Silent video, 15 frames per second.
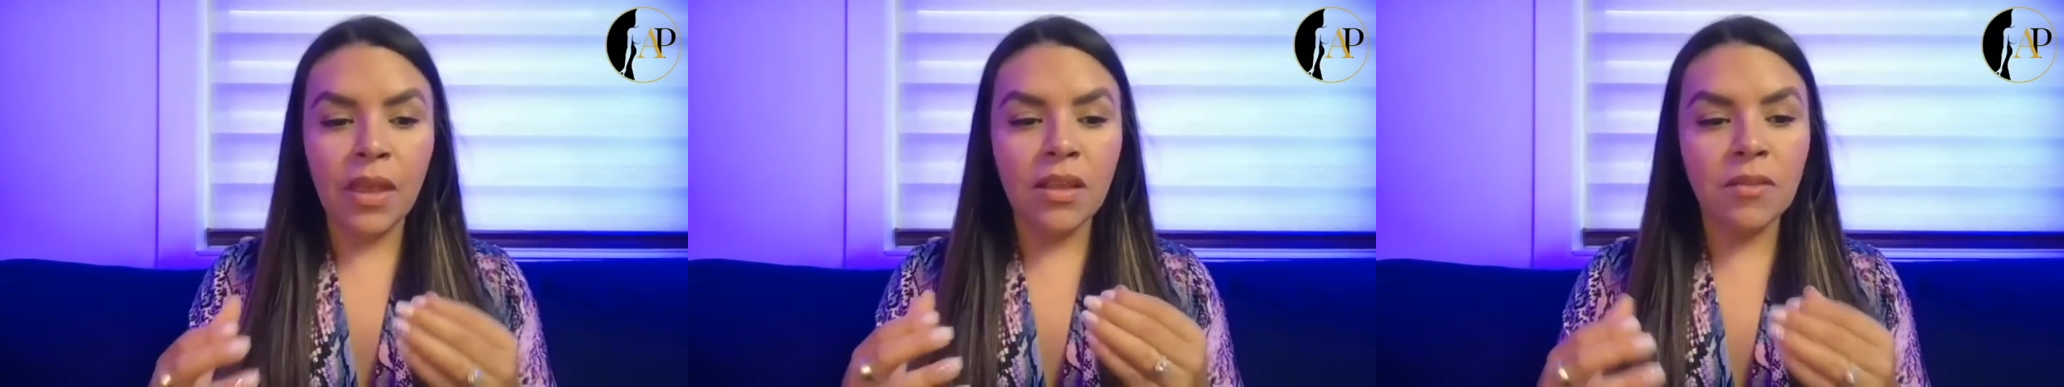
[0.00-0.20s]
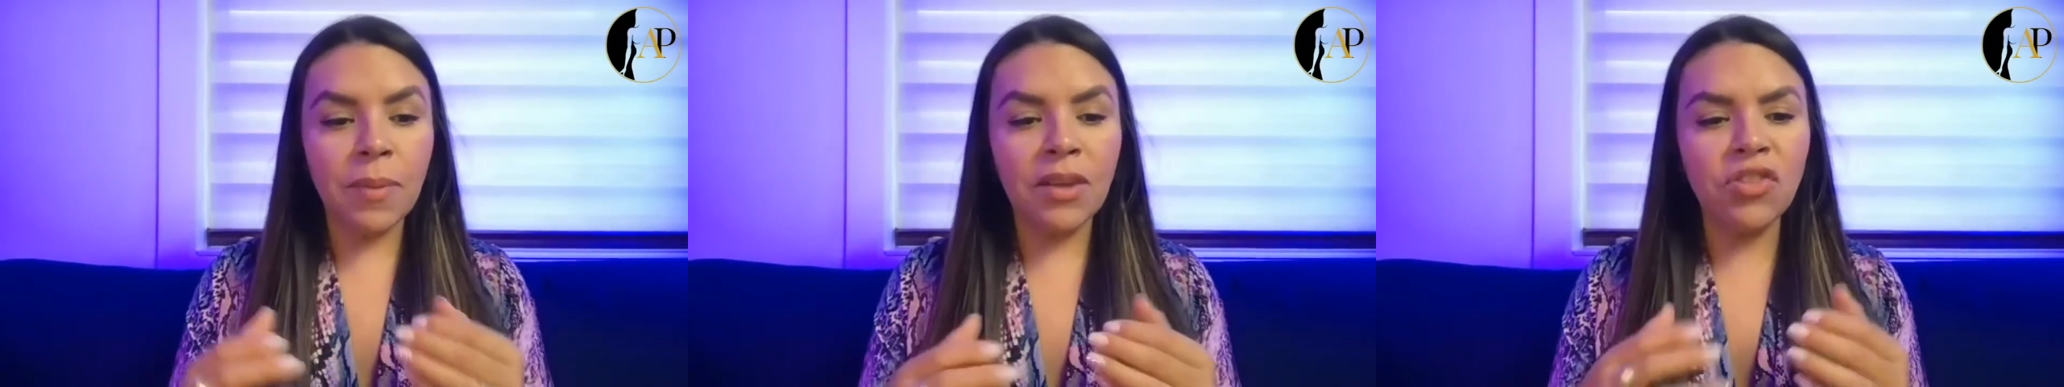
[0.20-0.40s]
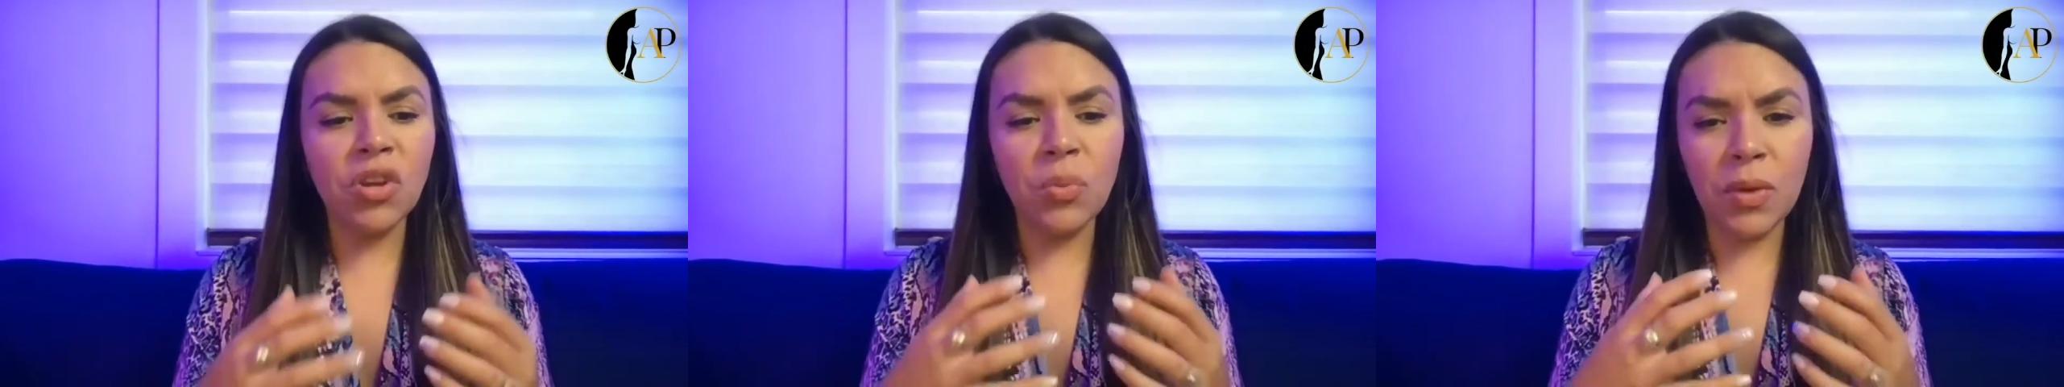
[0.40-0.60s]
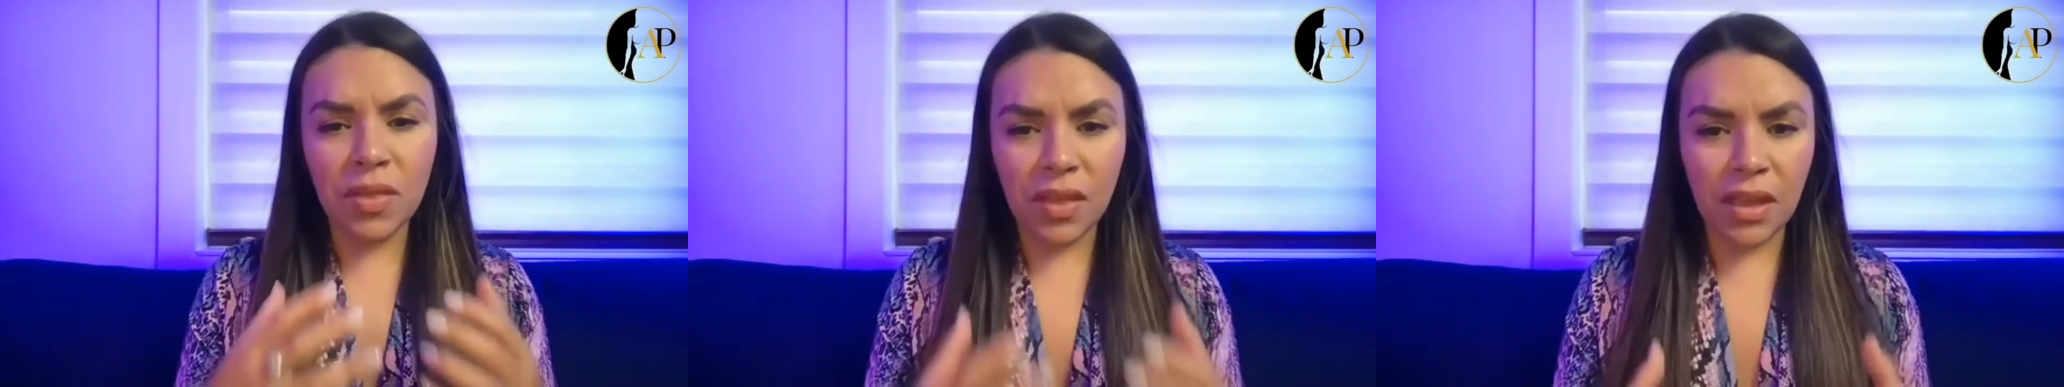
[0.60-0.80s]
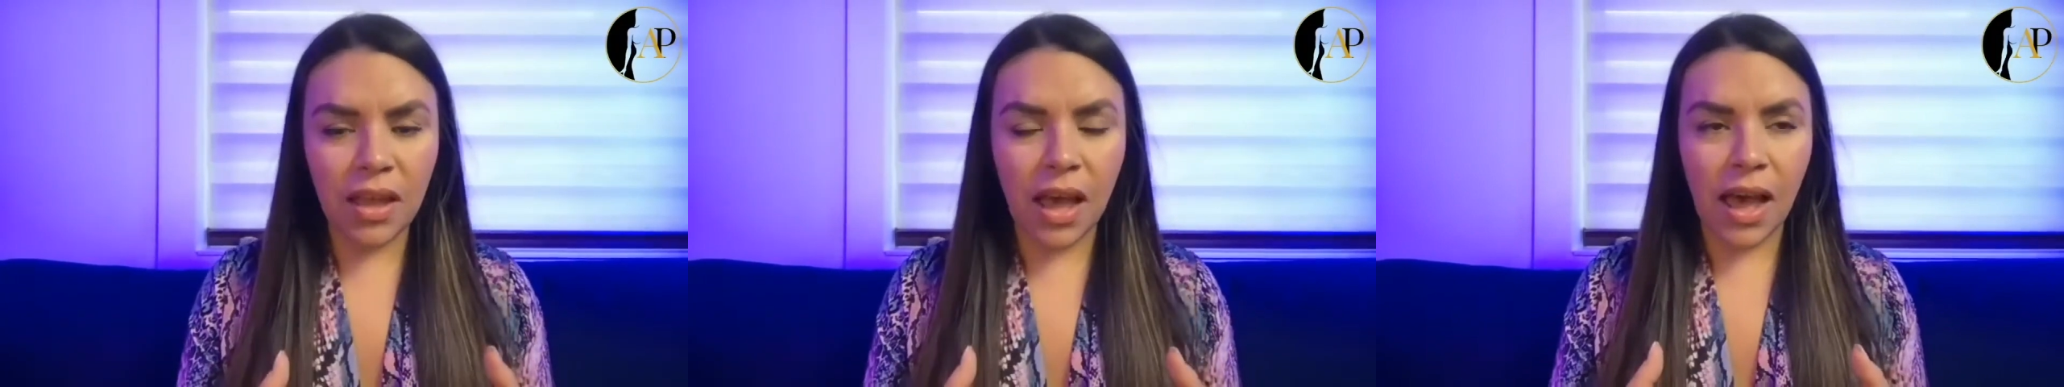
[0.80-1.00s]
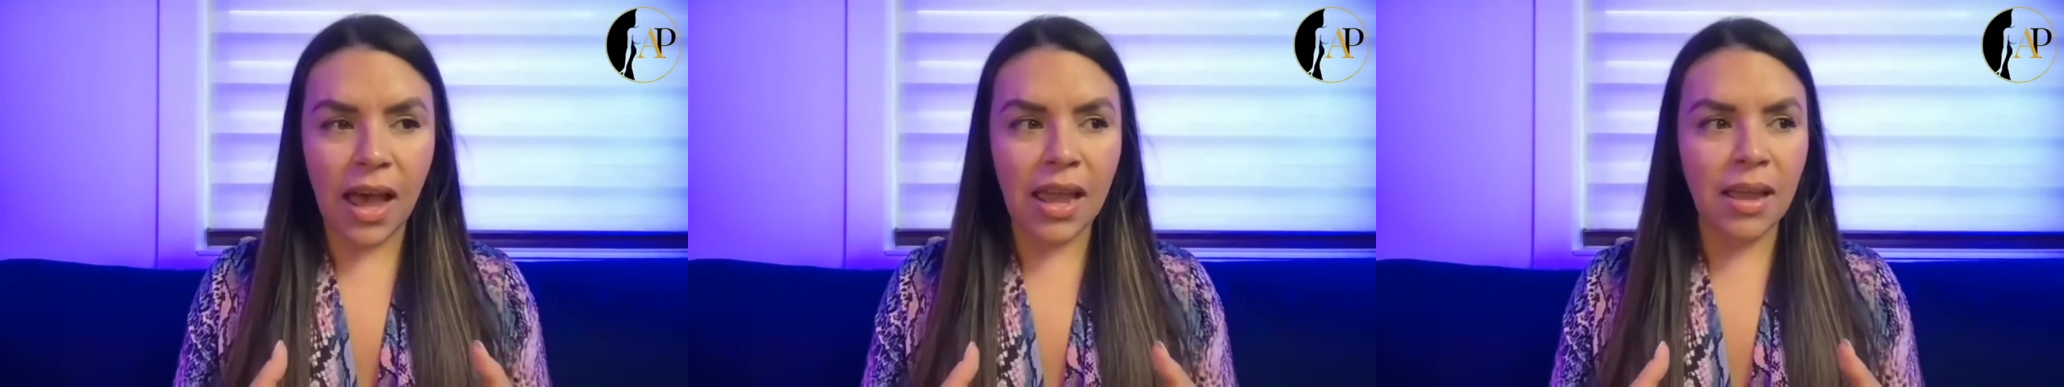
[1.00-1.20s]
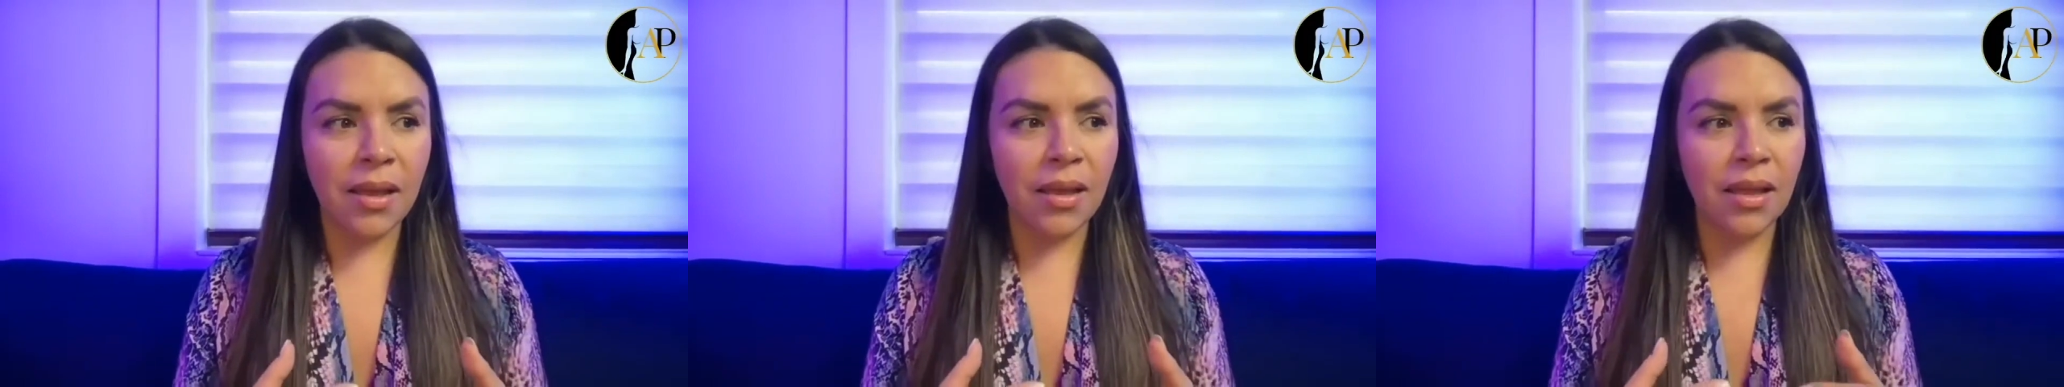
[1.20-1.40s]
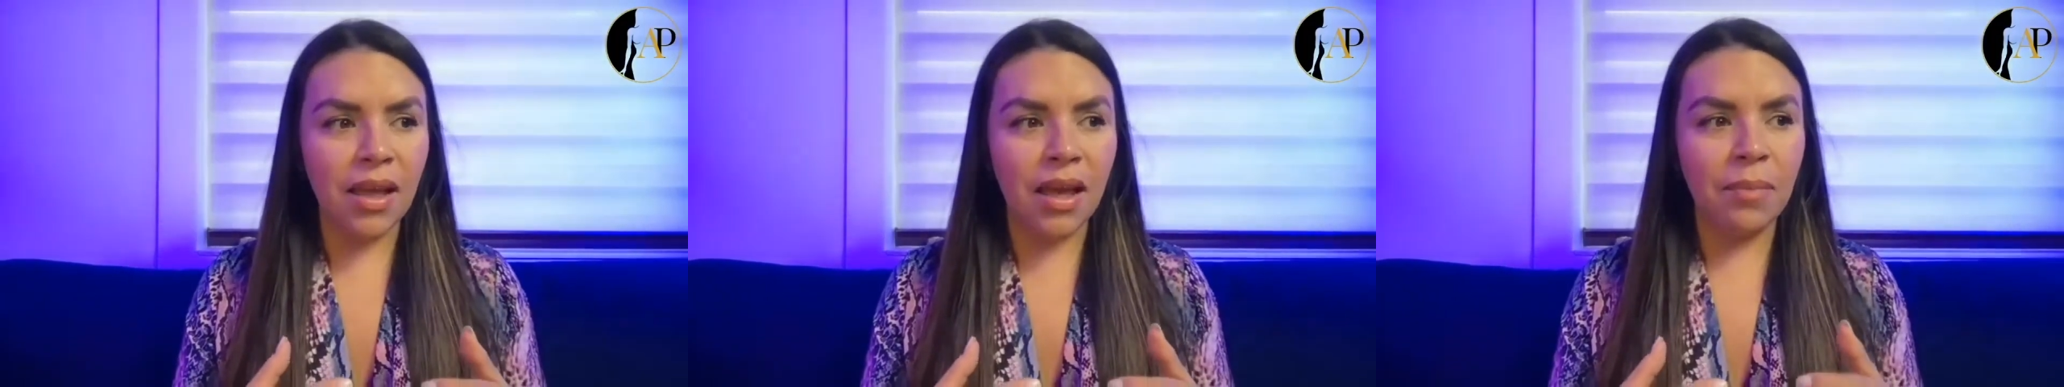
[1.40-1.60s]
especially with high
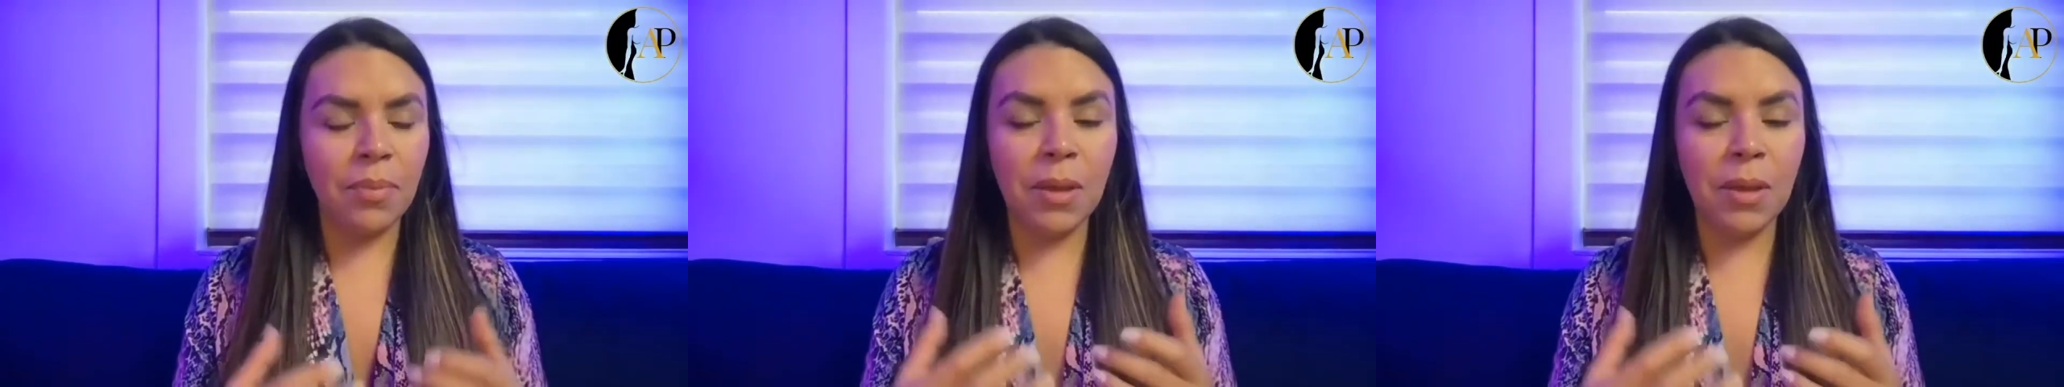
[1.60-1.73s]
uh,